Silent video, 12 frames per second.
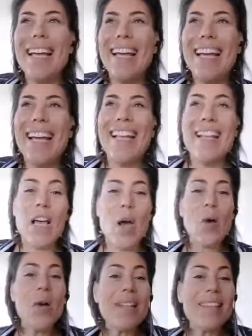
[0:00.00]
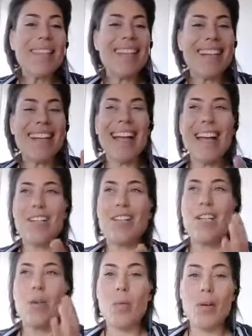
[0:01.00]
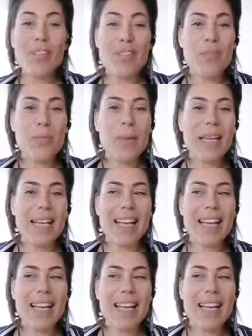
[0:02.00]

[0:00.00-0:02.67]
And the only thing that actually works for me